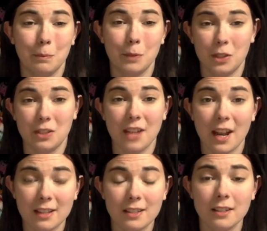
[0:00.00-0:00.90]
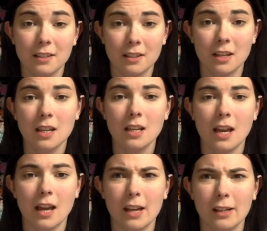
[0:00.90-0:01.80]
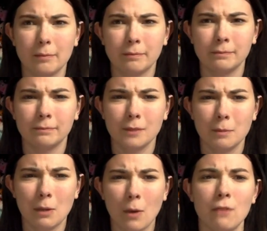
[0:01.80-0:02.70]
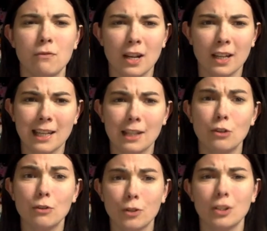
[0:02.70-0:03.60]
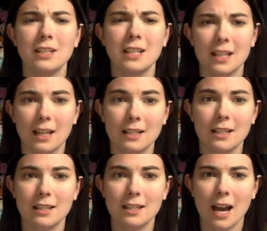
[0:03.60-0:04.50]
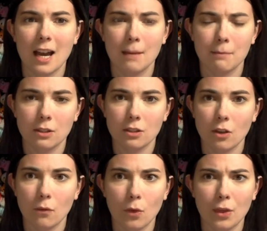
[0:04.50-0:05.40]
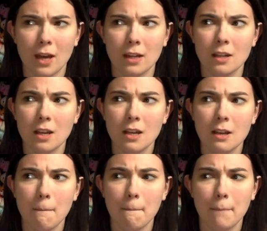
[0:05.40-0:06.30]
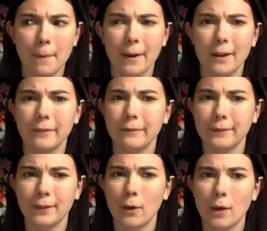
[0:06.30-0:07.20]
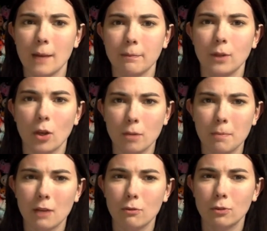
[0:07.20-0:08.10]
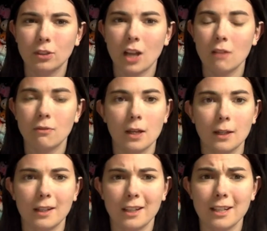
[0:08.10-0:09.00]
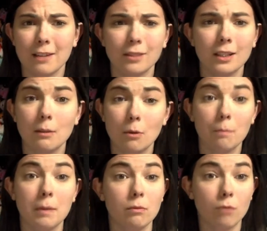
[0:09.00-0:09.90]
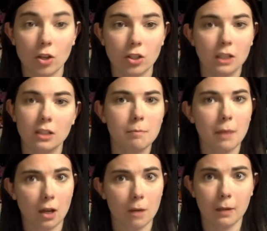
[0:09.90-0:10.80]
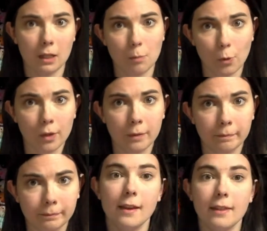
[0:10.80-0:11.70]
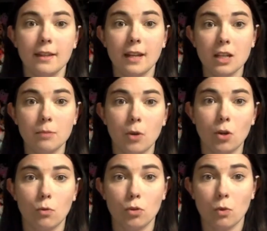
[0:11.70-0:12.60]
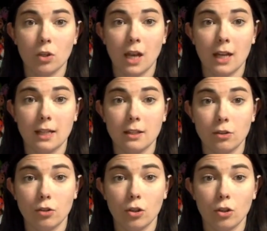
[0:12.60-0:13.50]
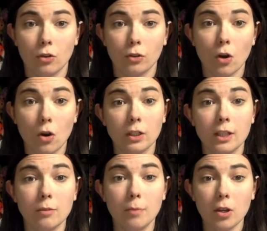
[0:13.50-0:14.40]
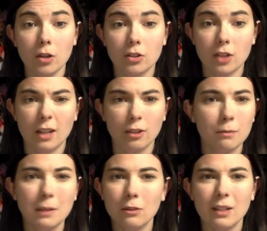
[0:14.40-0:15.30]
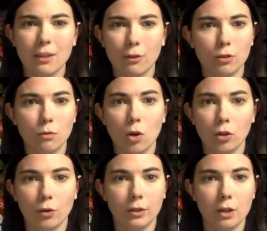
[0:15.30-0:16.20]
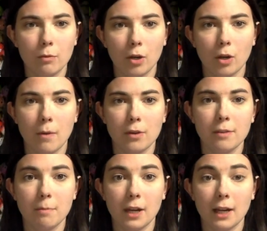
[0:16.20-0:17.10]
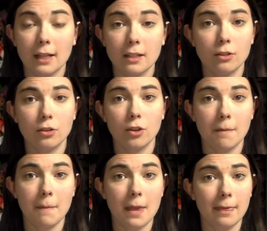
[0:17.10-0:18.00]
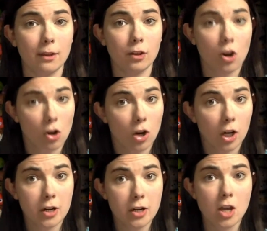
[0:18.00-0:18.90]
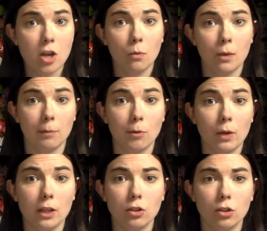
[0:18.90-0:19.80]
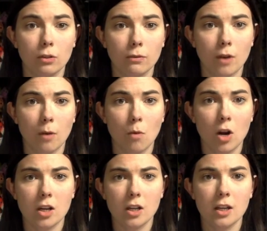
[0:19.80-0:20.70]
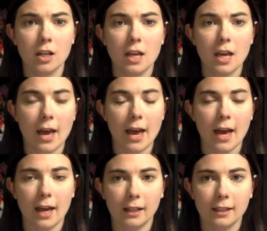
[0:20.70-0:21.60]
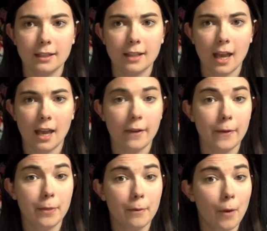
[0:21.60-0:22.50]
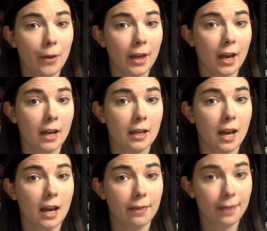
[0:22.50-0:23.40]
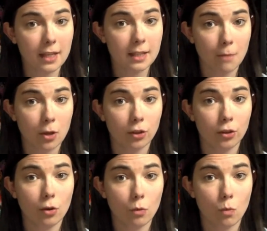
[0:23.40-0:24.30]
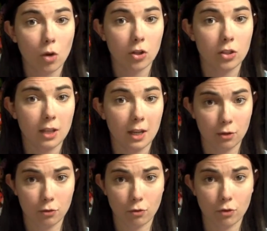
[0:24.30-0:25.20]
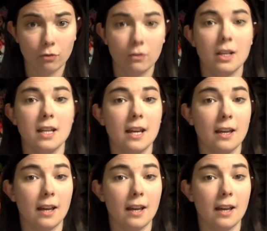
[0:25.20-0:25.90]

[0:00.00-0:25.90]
sexist, to be quite frank, and I know you've got to take into the time and stuff with that, but no, I'm not a big Roald Dahl fan, and I definitely won't be rushing to pick up anymore. The next book was one I listened to on audiobooks. I normally only get through 1 audiobook a month, but I listen to them in the car when I'm going to and from work, and the one that I had this month was The Extraordinary